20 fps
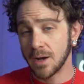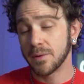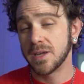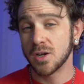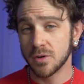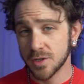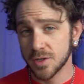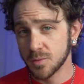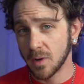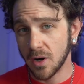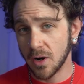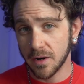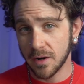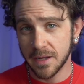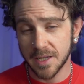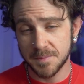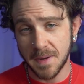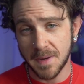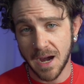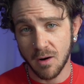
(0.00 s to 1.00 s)
here is where it
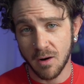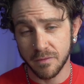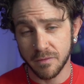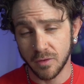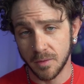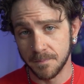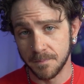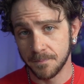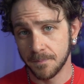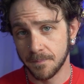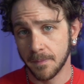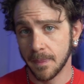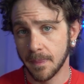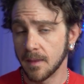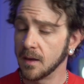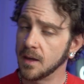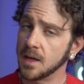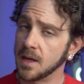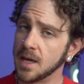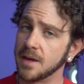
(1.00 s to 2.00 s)
gets powerful.
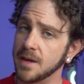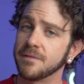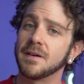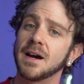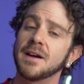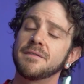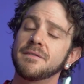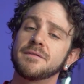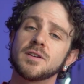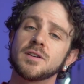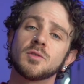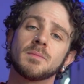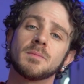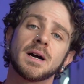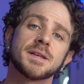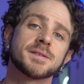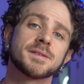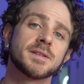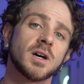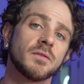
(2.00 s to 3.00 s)
If I feel
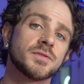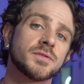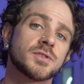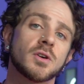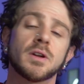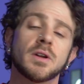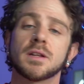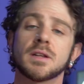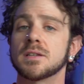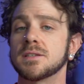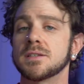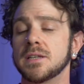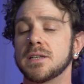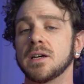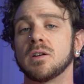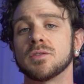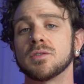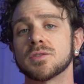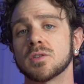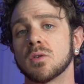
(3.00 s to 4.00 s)
myself starting to
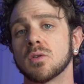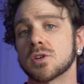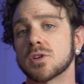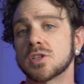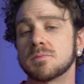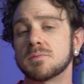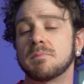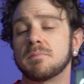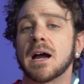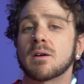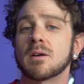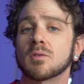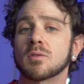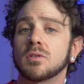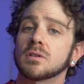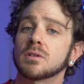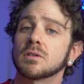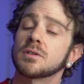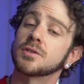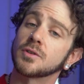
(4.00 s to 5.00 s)
tilt or
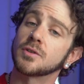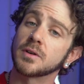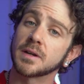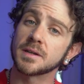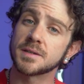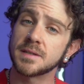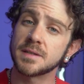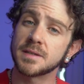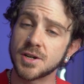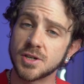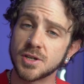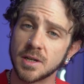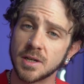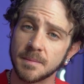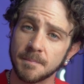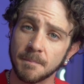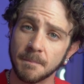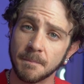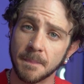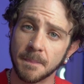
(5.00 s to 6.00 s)
spiral during a session,
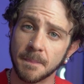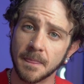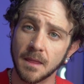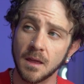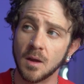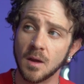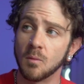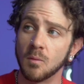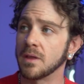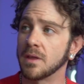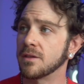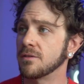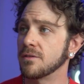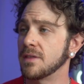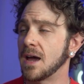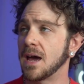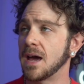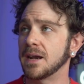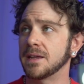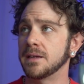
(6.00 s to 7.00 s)
whether
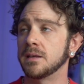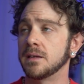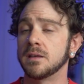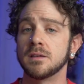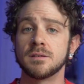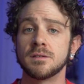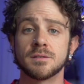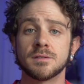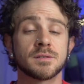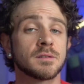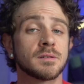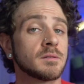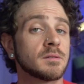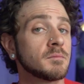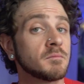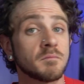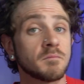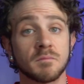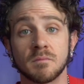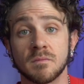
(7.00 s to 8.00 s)
that is
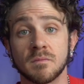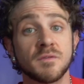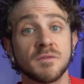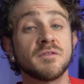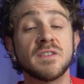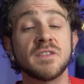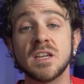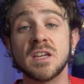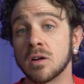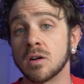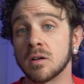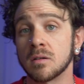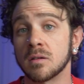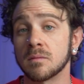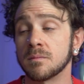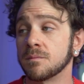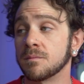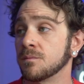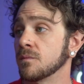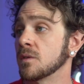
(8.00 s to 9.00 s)
fear,
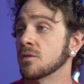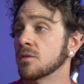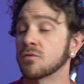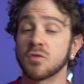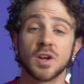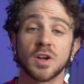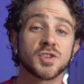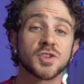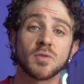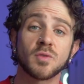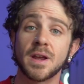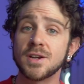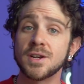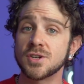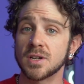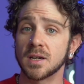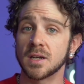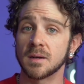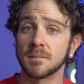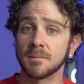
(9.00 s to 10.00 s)

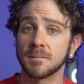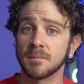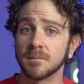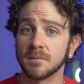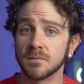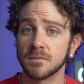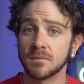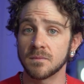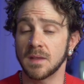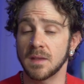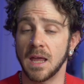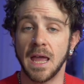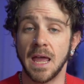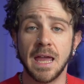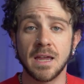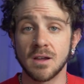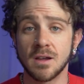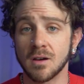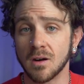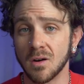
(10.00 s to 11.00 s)
frustration,
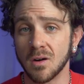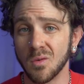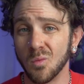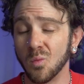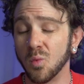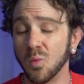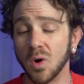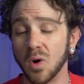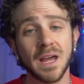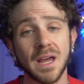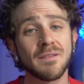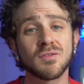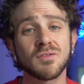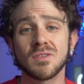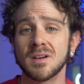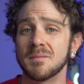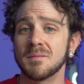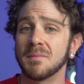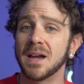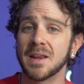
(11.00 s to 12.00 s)
anger, whatever
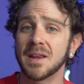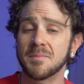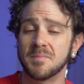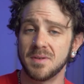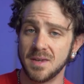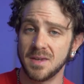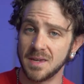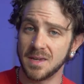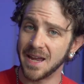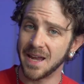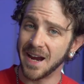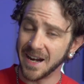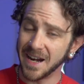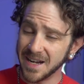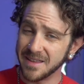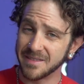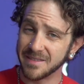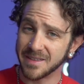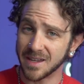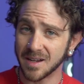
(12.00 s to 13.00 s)
it might be,
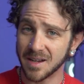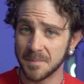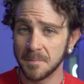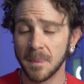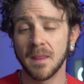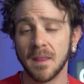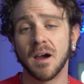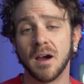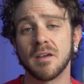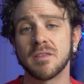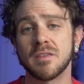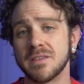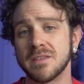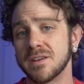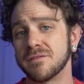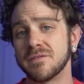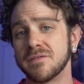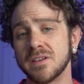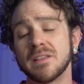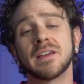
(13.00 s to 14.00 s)
anything other than
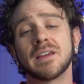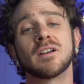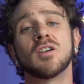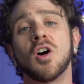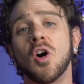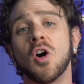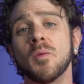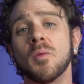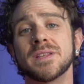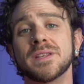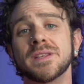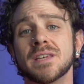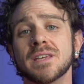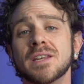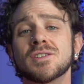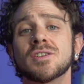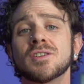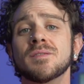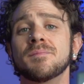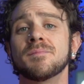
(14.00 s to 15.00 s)
feeling calm and
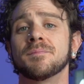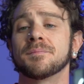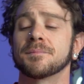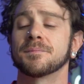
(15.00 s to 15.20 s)
centered,